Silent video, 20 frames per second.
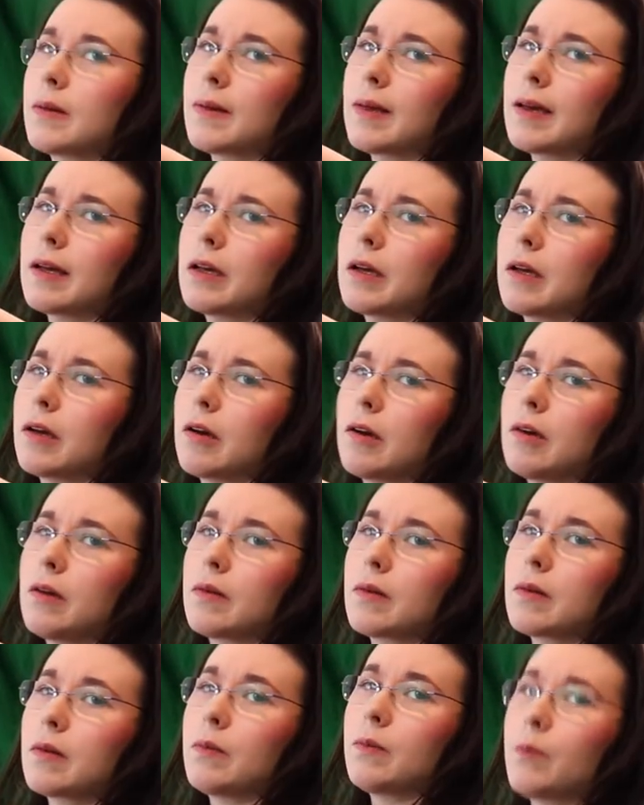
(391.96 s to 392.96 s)
light
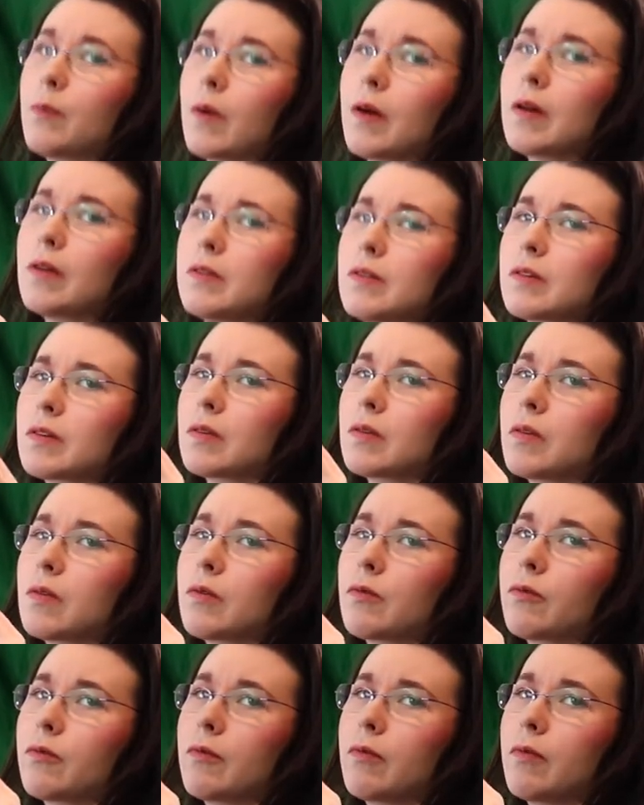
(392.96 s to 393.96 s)
or the buttons in
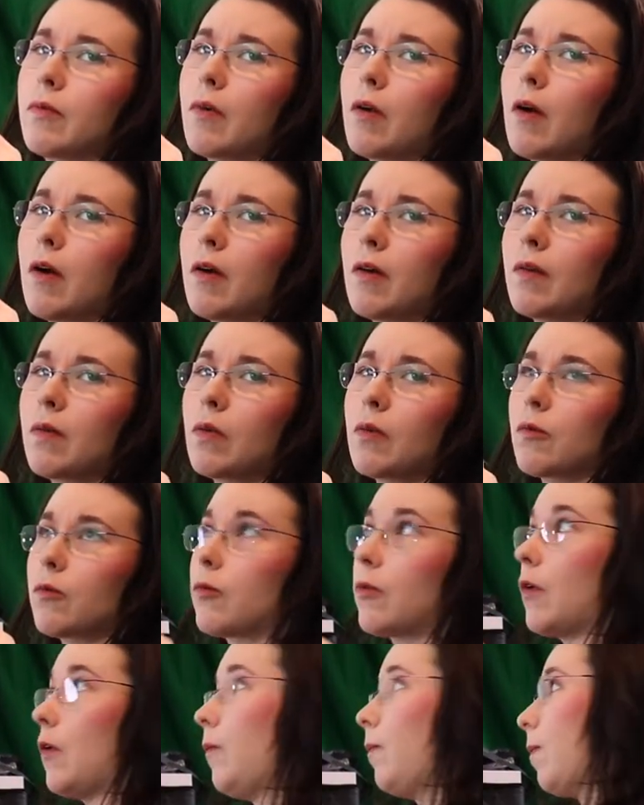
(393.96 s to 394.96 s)
the, are in the
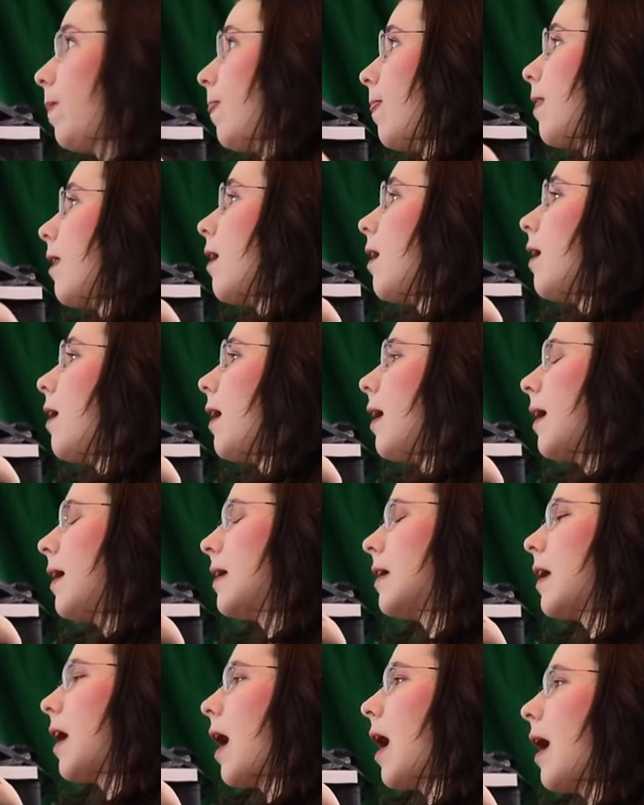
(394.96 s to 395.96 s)
front.
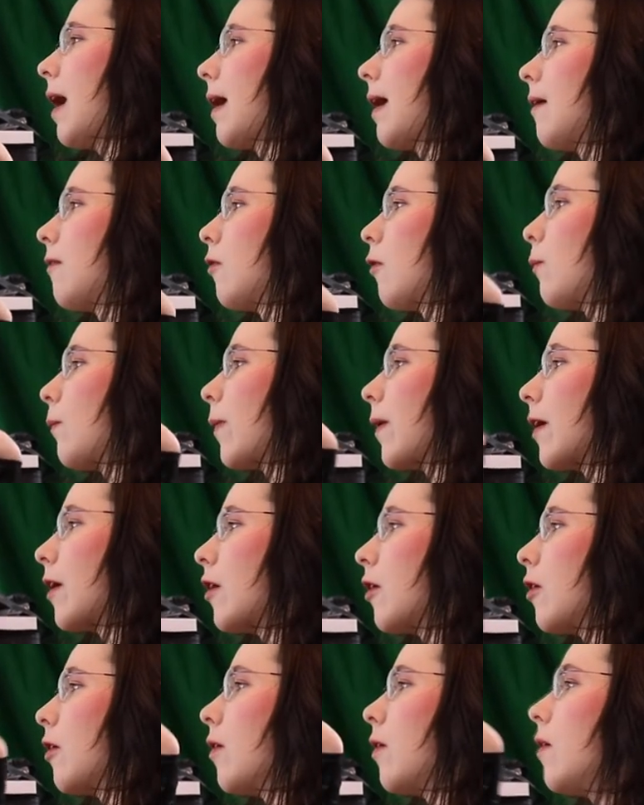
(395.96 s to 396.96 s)
And I have a
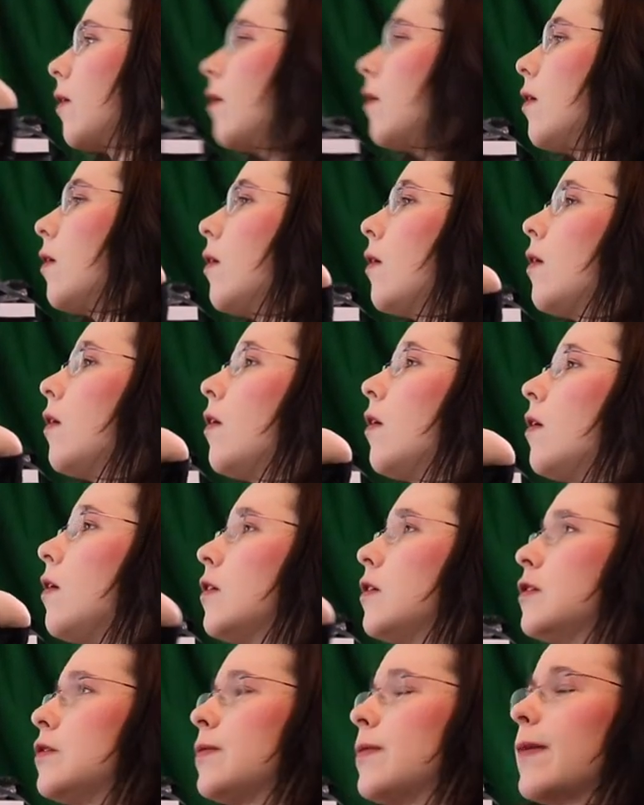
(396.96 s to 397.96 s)
bigger
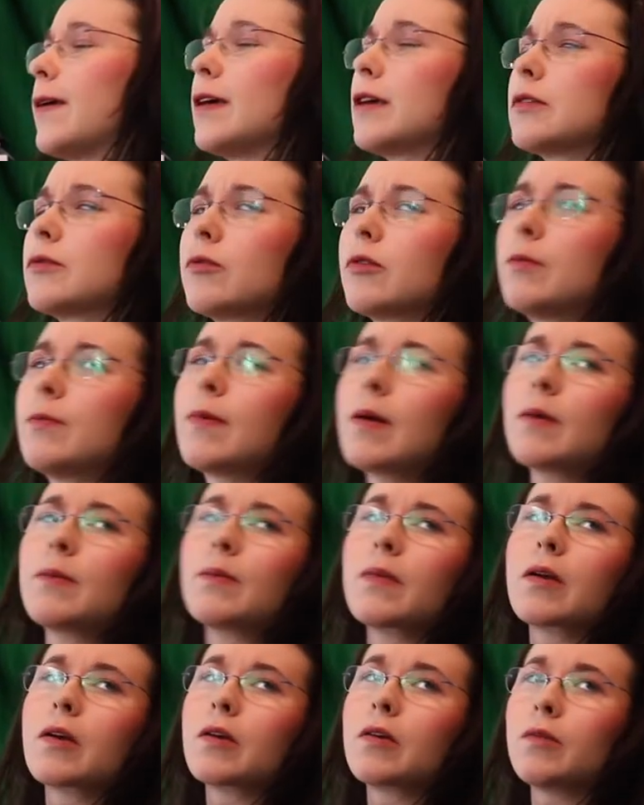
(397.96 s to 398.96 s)
space for my
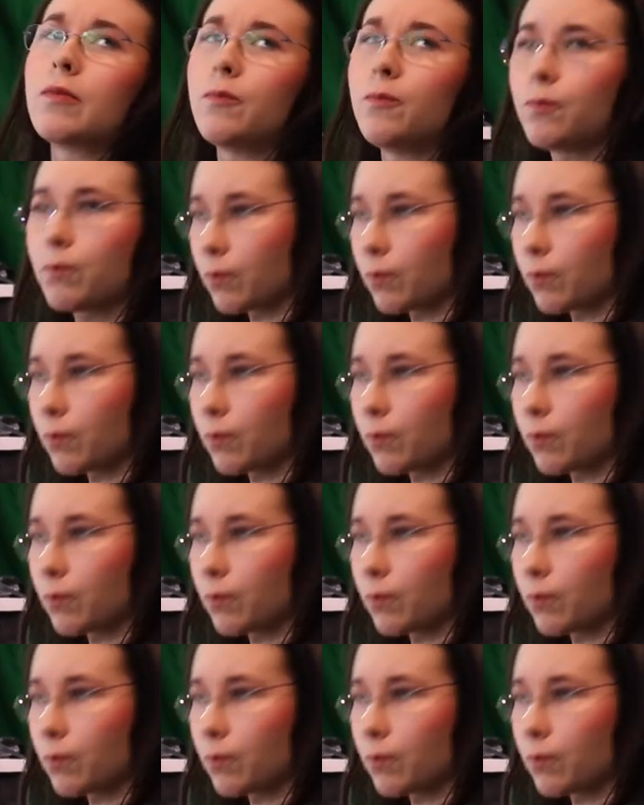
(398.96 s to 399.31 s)
mirror.